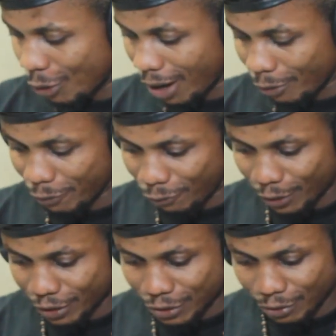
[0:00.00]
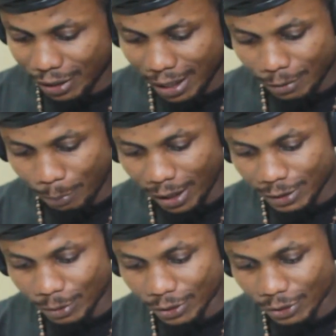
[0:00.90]
are referred to that
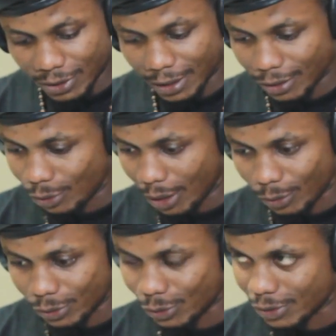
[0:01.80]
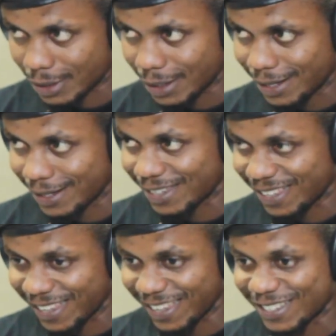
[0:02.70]
department, just say, no, I want to see
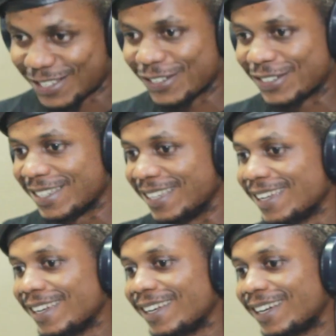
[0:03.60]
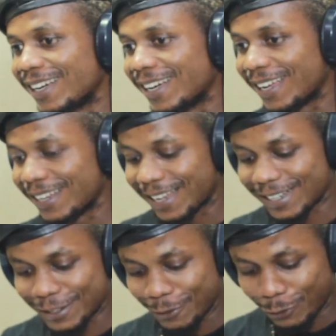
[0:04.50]
the HOD.
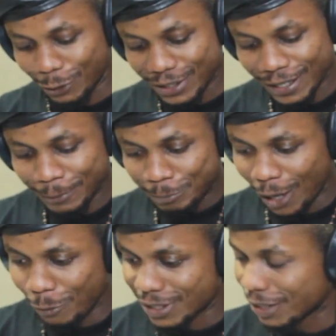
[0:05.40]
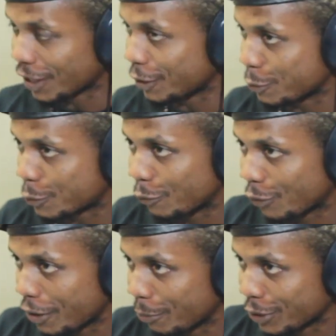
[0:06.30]
That is the voice. And we say thank you so
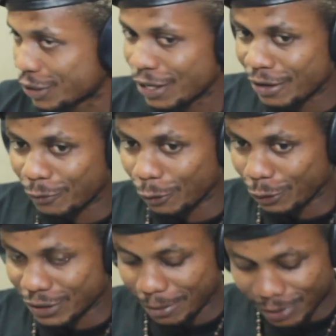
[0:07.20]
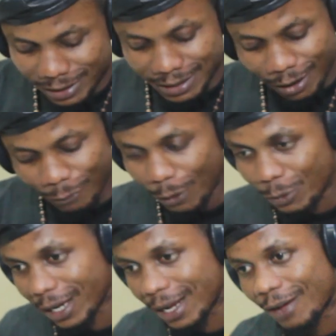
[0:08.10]
very much for your time. This is how far
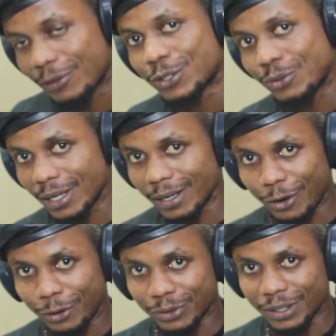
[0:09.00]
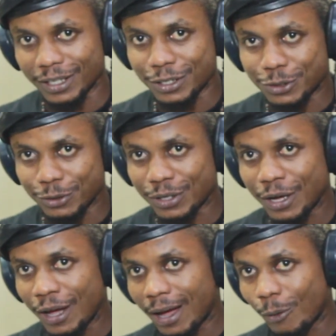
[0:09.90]
we can have it today on the issues
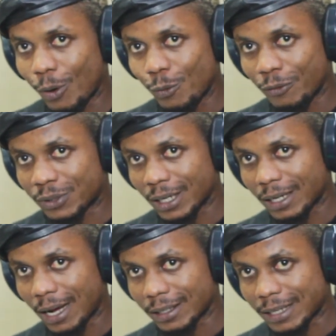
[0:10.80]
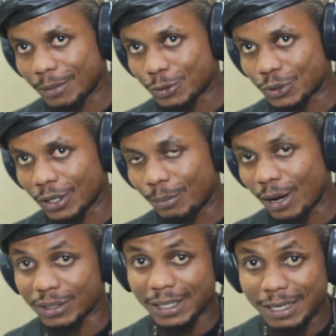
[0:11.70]
where we've taken our time to talk
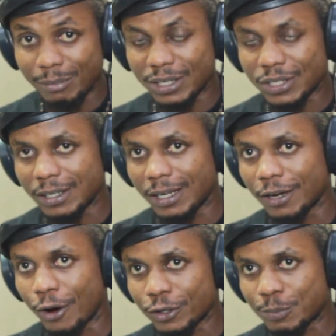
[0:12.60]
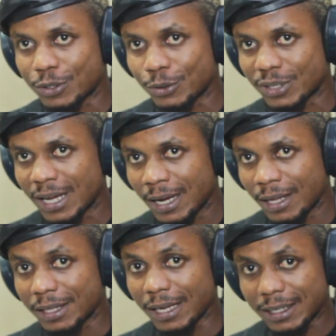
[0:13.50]
about imaging in hospitals,
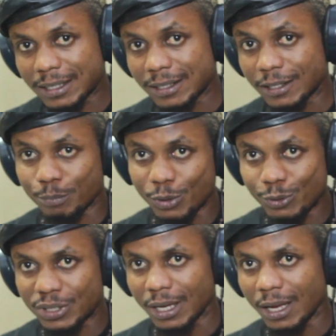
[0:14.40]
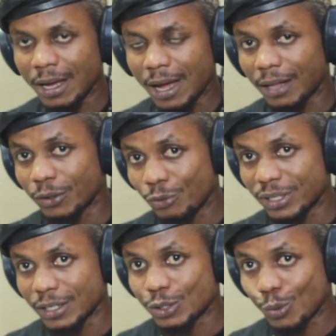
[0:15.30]
the essence, the beauty, and the
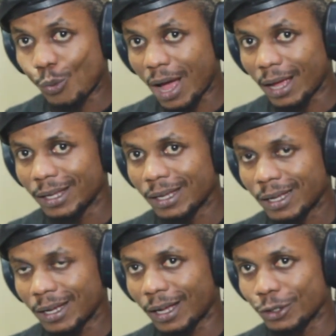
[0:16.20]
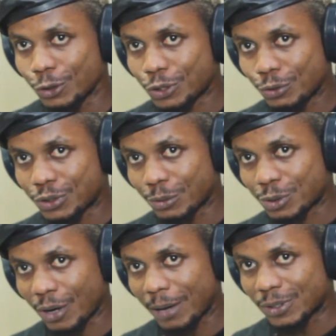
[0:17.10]
reasons why you should
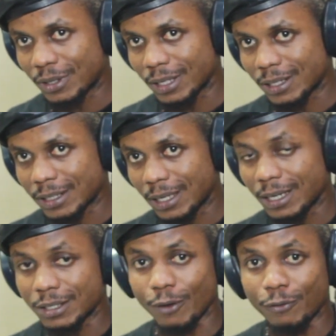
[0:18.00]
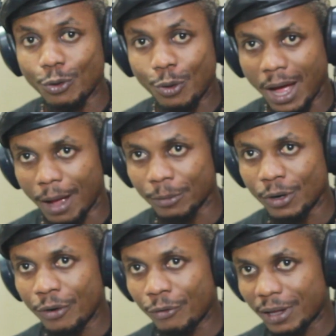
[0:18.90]
subscribe to this. It is of no harm,
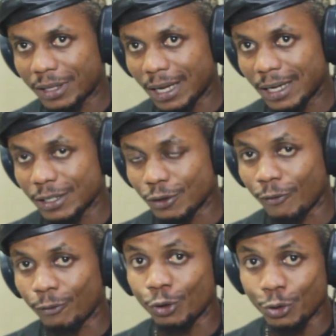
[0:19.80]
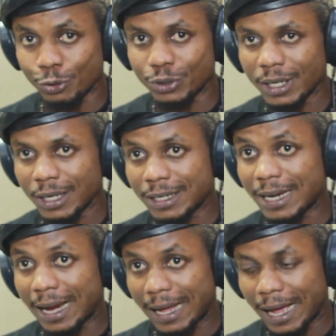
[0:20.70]
rather it is of good
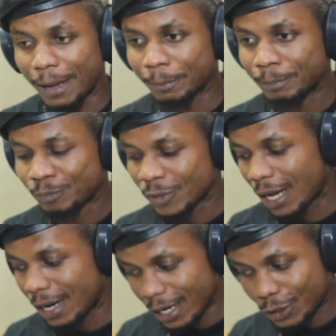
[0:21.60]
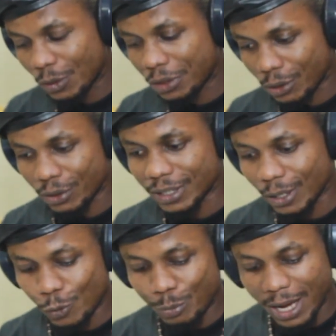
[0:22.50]
than harm. And next week,
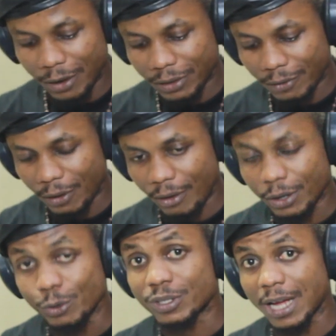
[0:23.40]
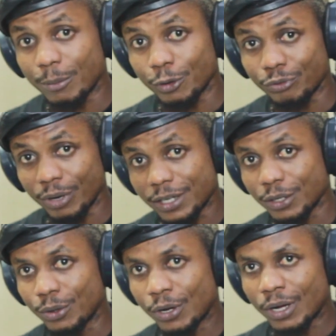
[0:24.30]
Thursday, will be another very good time on
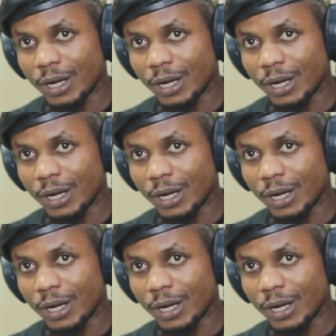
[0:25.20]
radio